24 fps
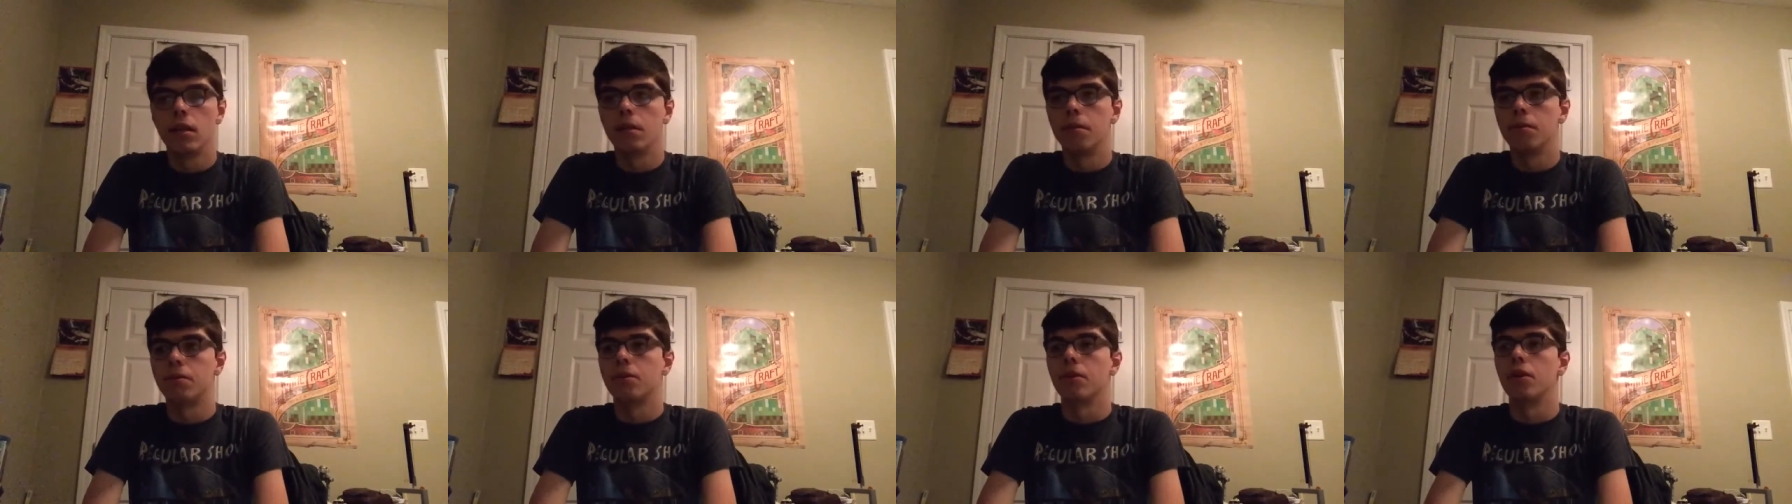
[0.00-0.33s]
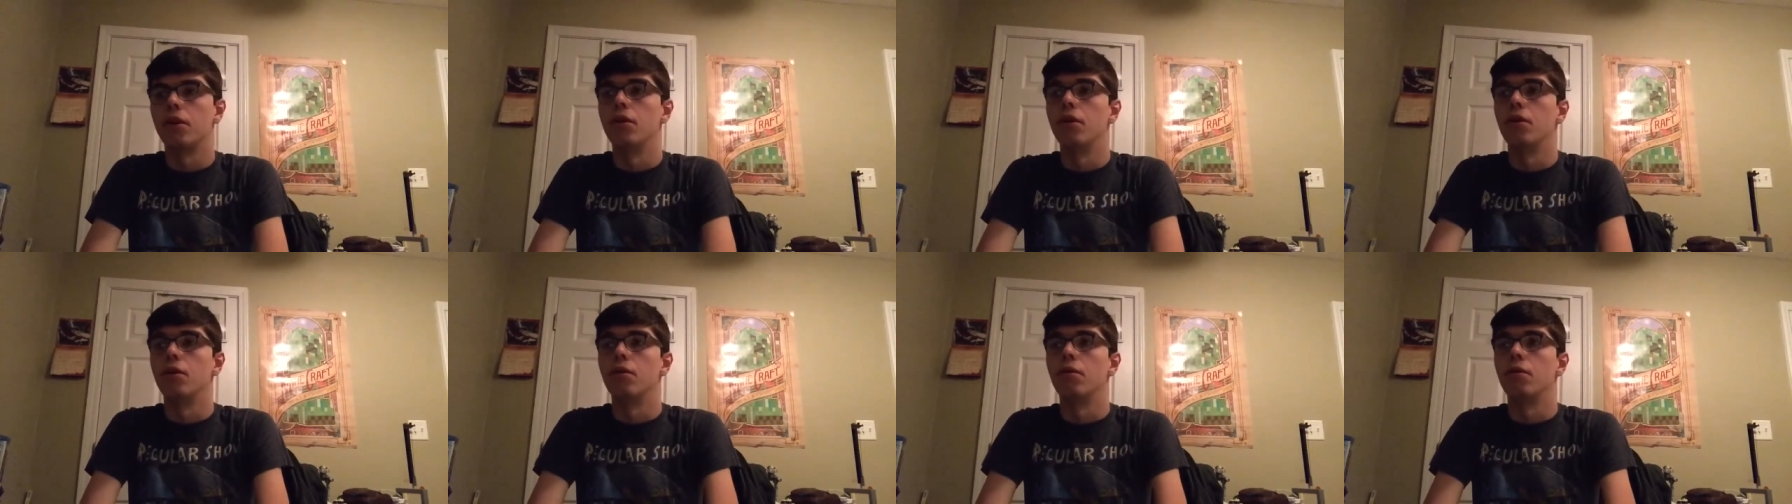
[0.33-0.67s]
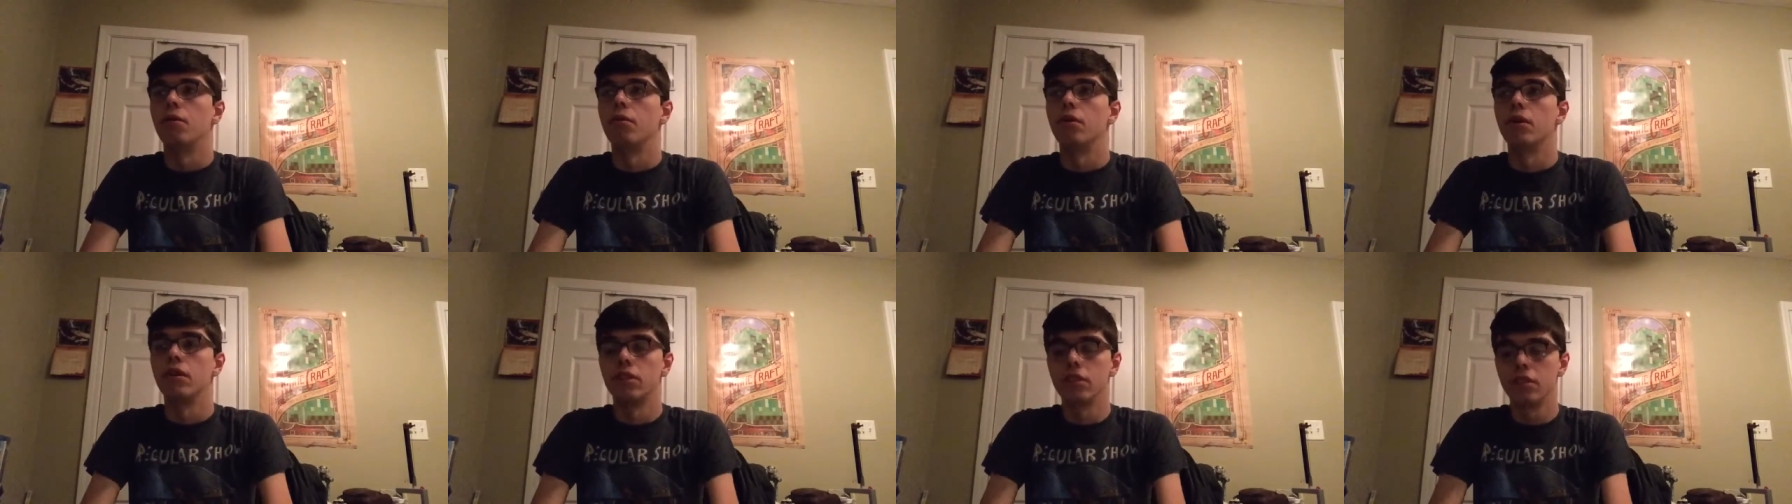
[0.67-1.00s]

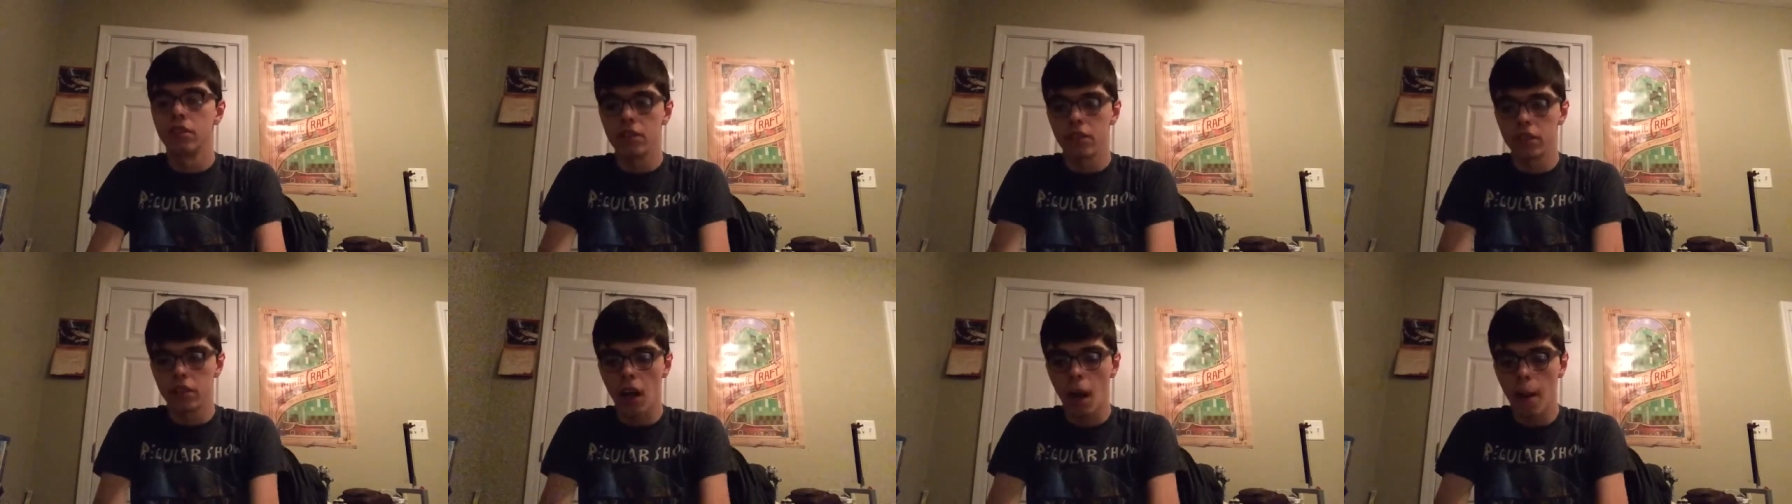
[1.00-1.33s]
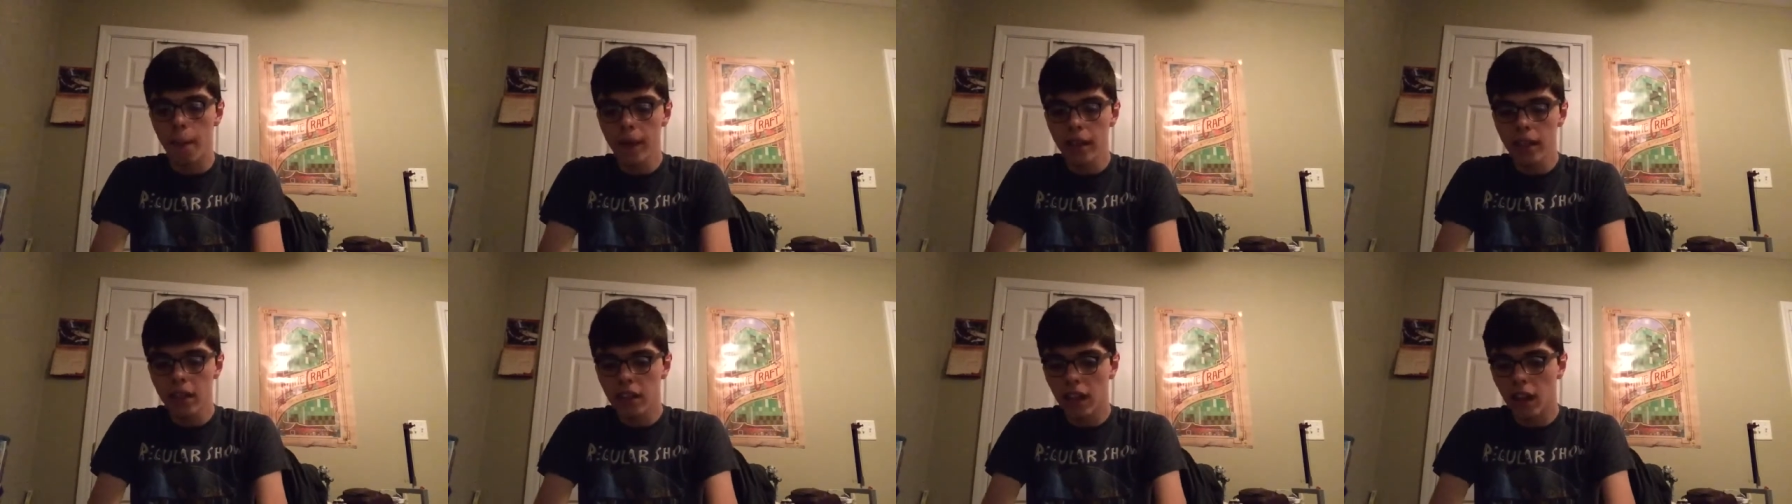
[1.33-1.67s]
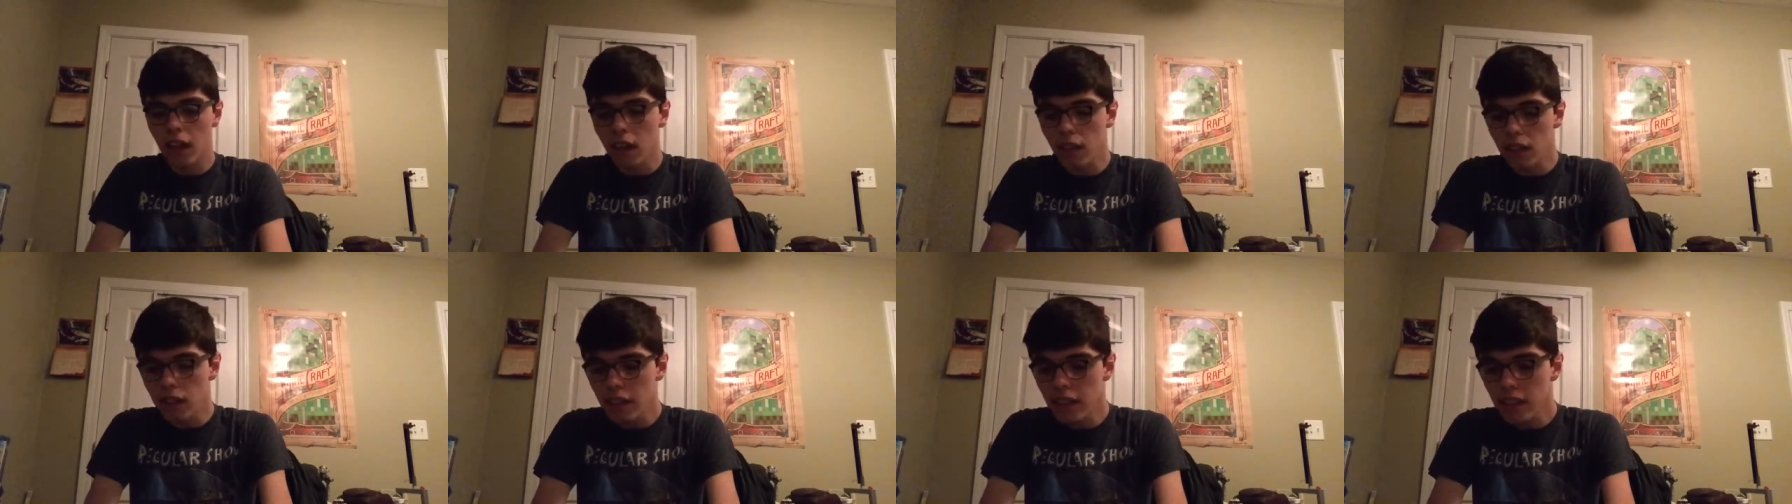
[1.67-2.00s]
So,
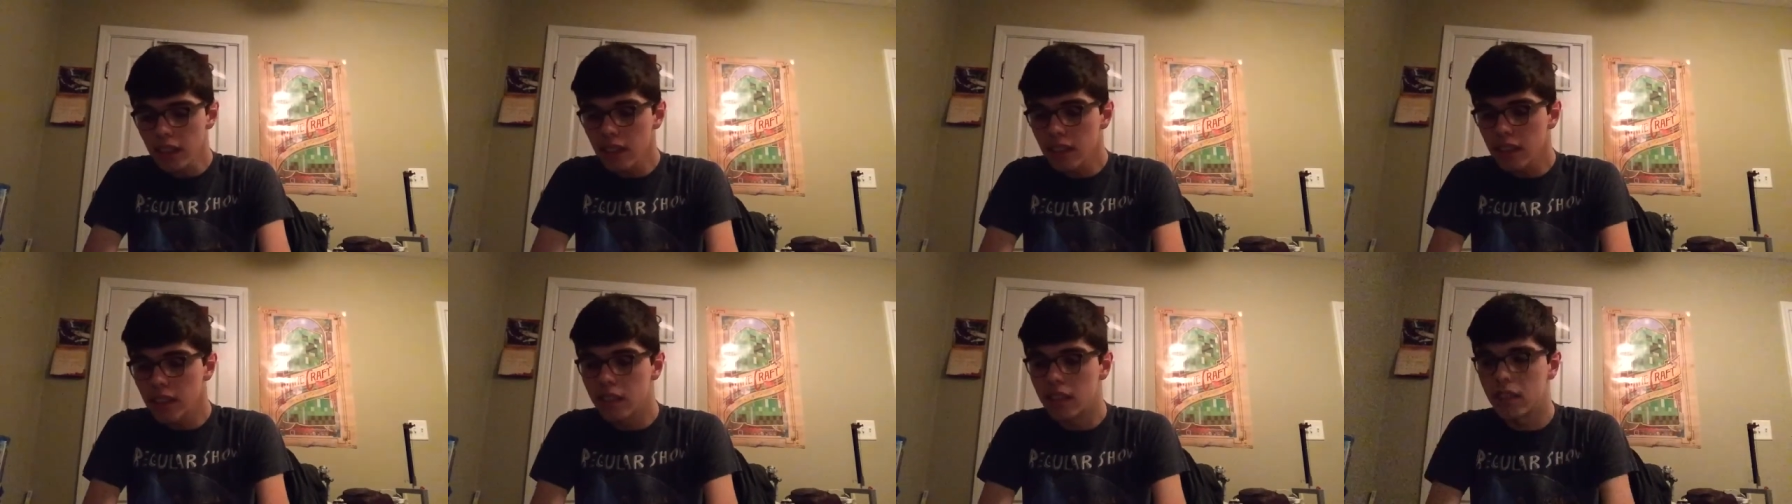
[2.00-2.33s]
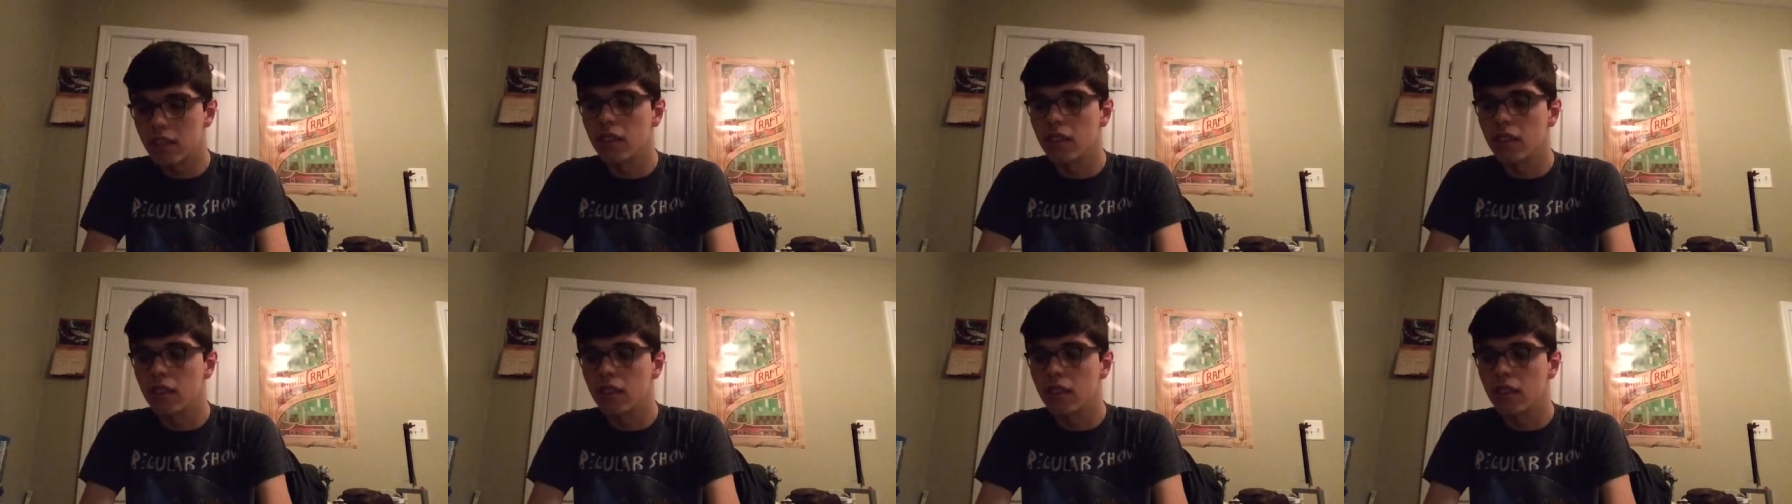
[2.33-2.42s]
Colleen